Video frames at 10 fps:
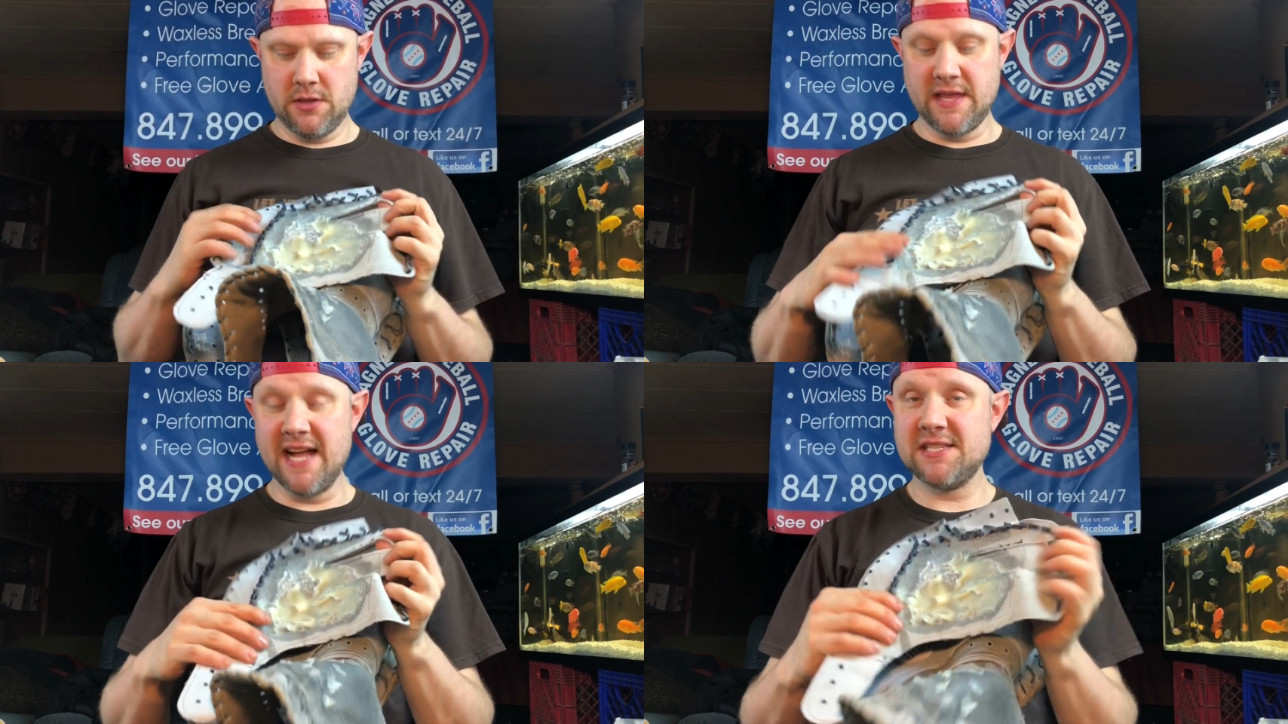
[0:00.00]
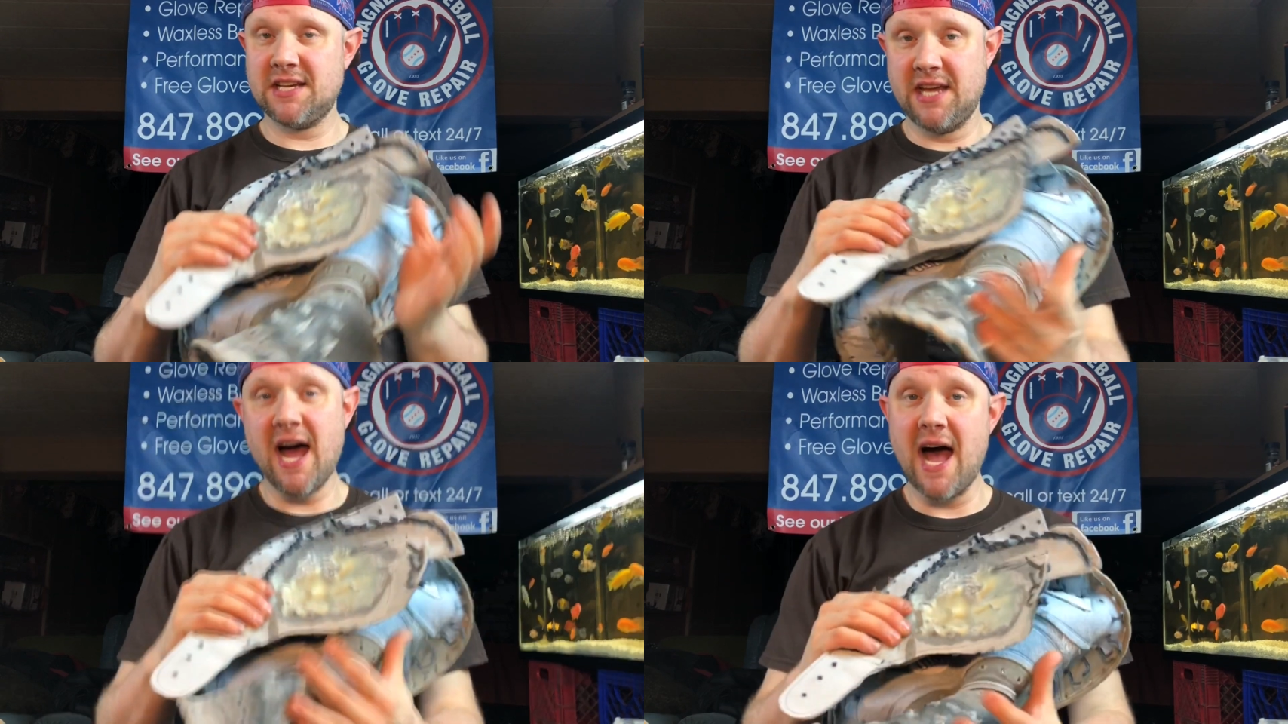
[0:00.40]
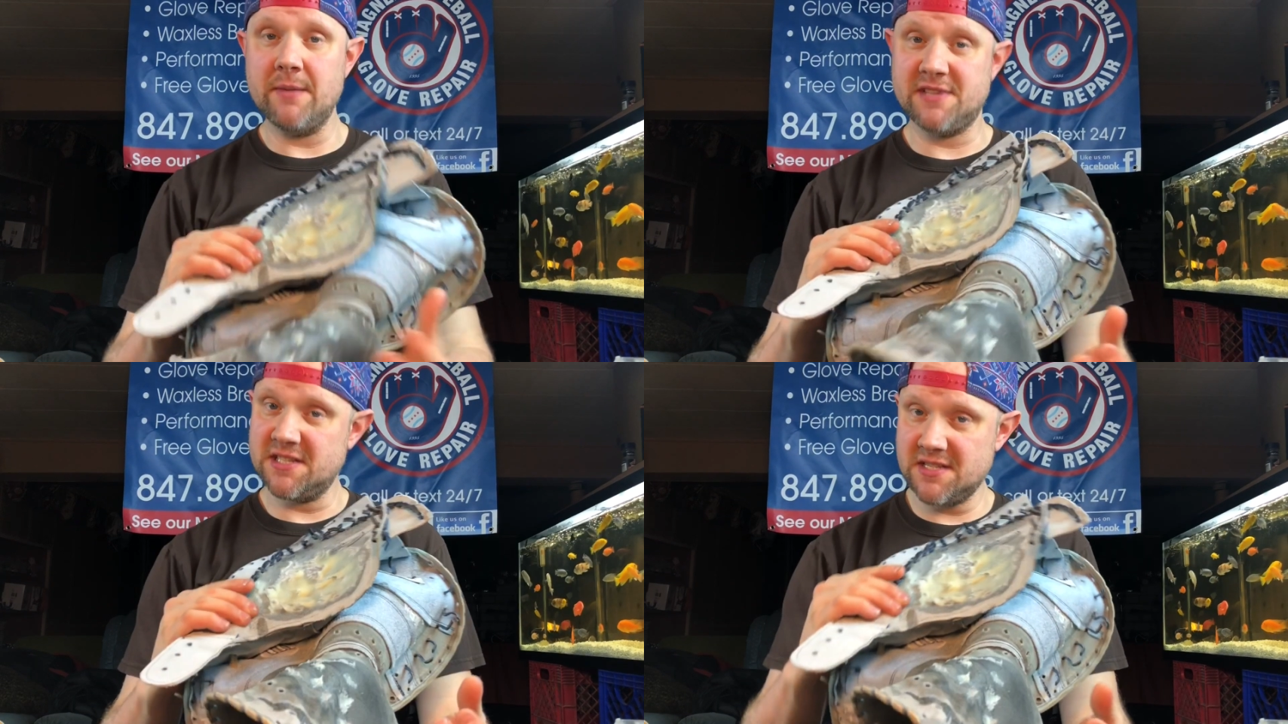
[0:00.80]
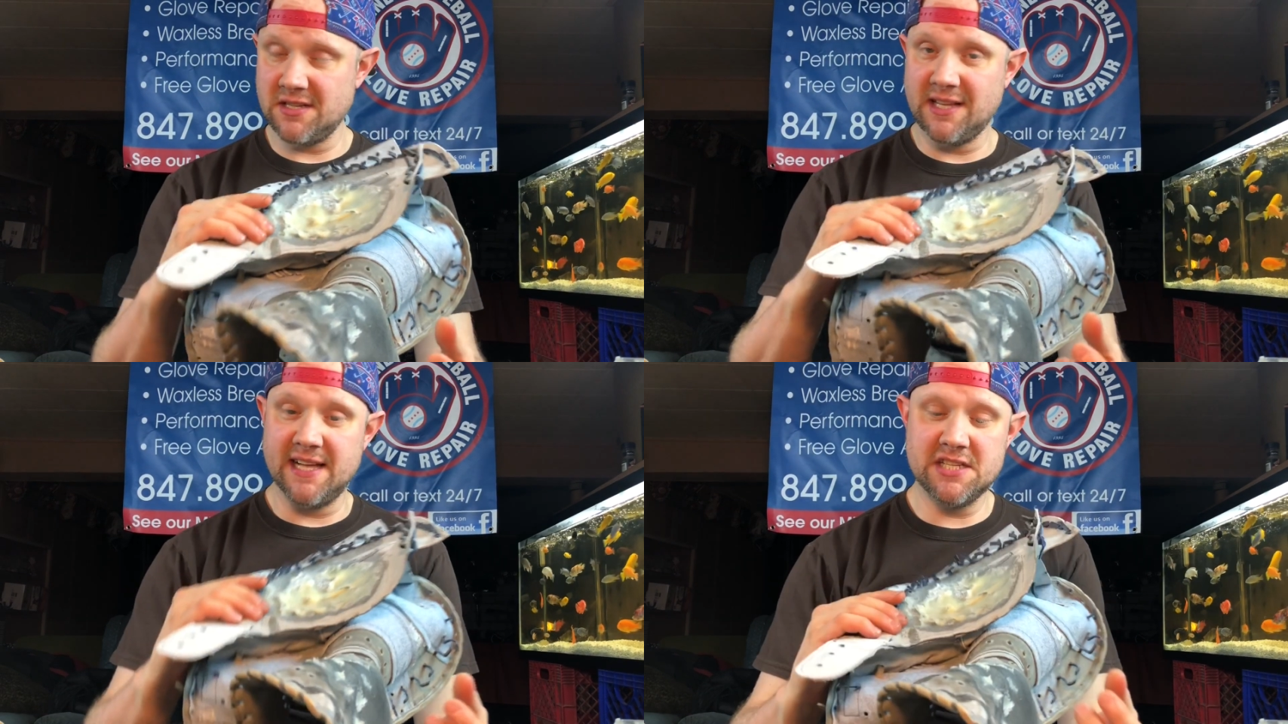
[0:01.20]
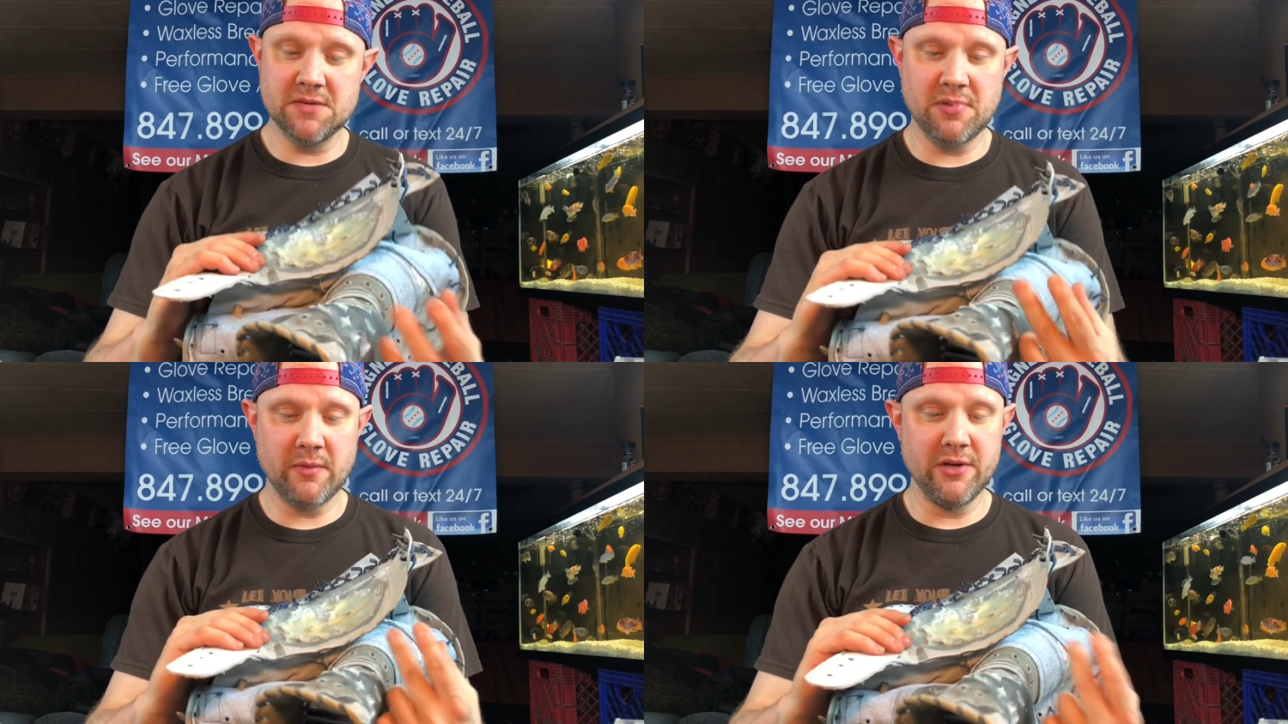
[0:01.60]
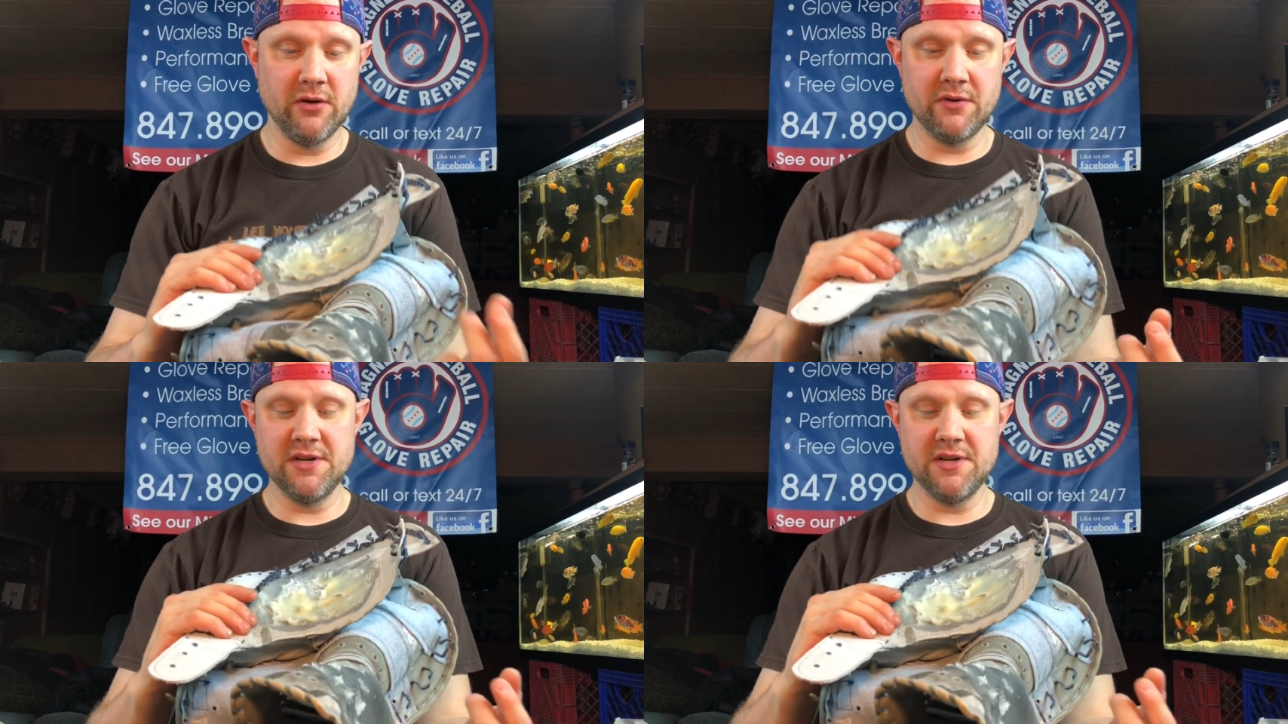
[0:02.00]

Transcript: That's gobs. This is a lot. This is probably over